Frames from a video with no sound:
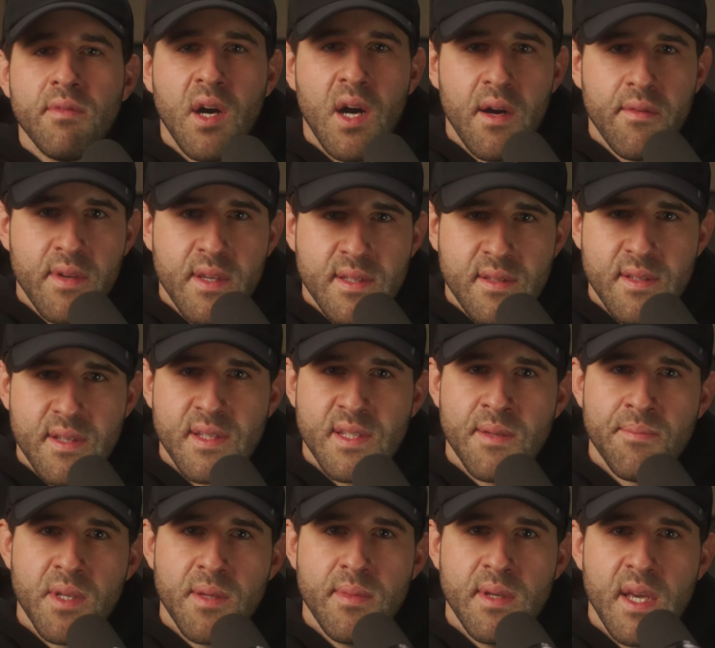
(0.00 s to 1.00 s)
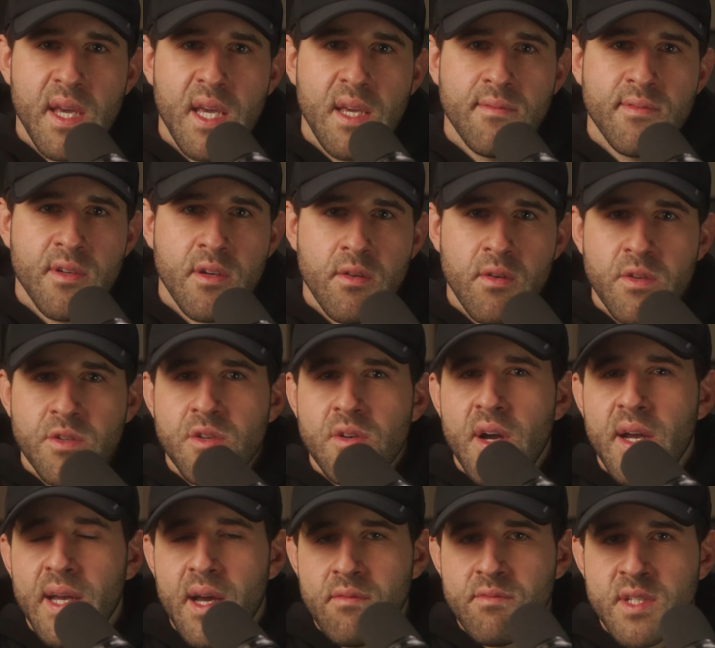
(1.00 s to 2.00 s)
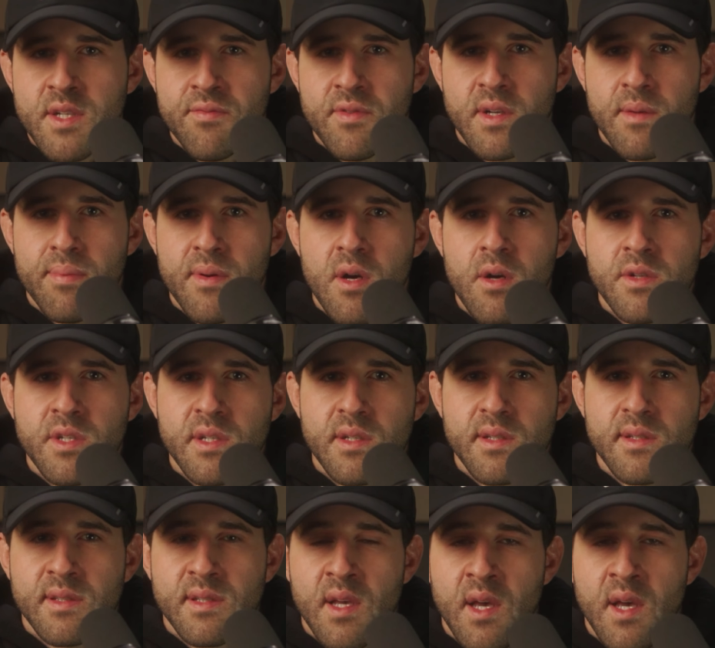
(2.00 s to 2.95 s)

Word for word: obviously simpy behavior or trying out different approaches.